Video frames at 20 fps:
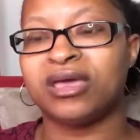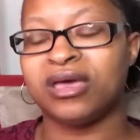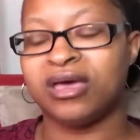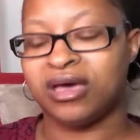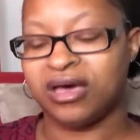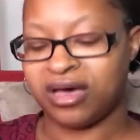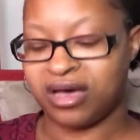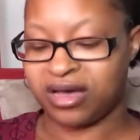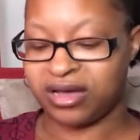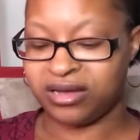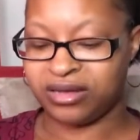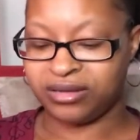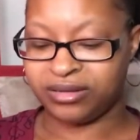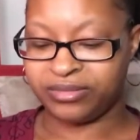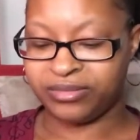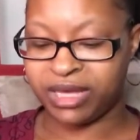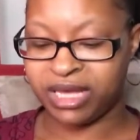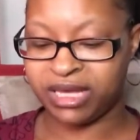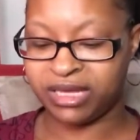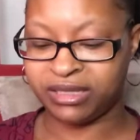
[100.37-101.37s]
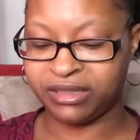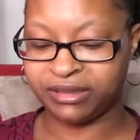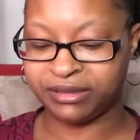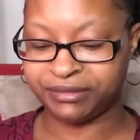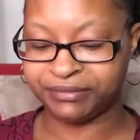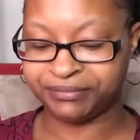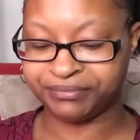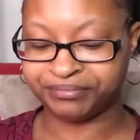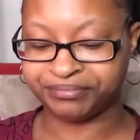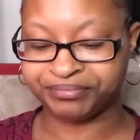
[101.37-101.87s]
I'm
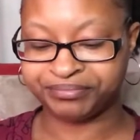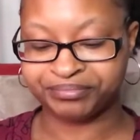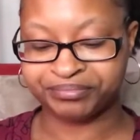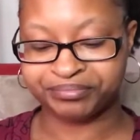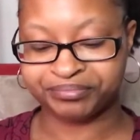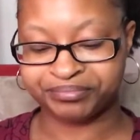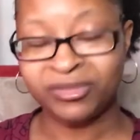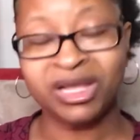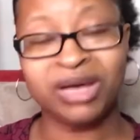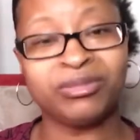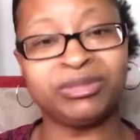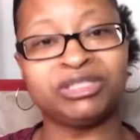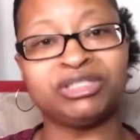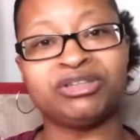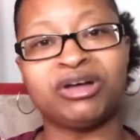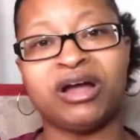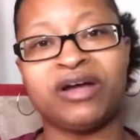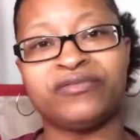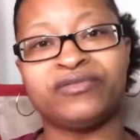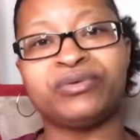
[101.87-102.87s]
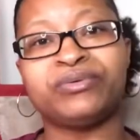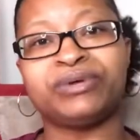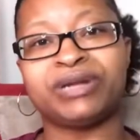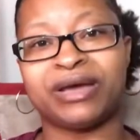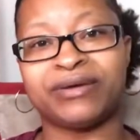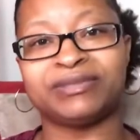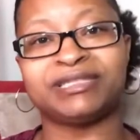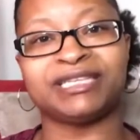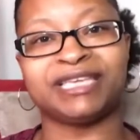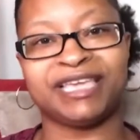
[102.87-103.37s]
going to start from when I
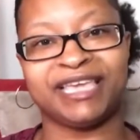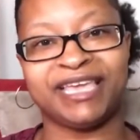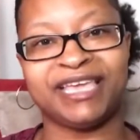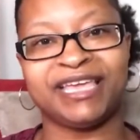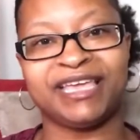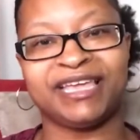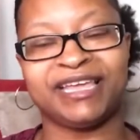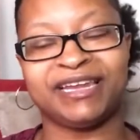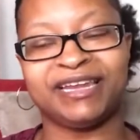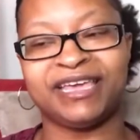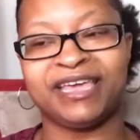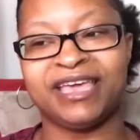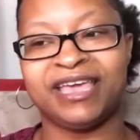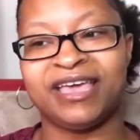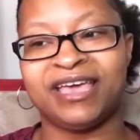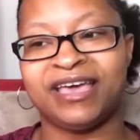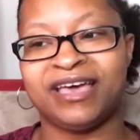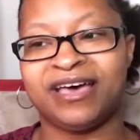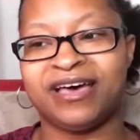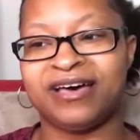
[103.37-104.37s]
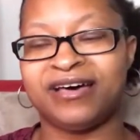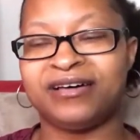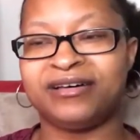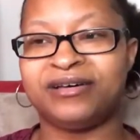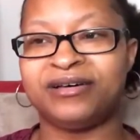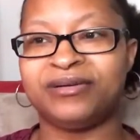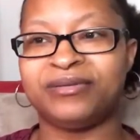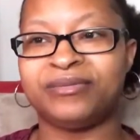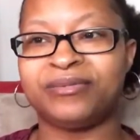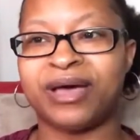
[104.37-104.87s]
was a kid.
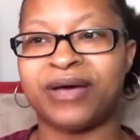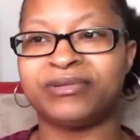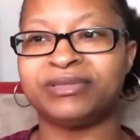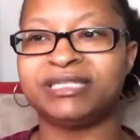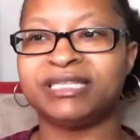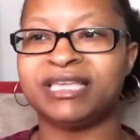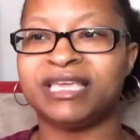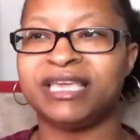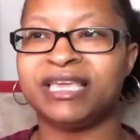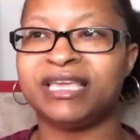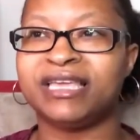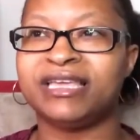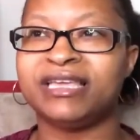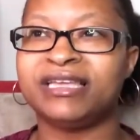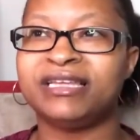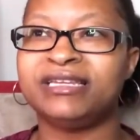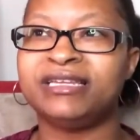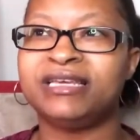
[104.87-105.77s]
I was a kid.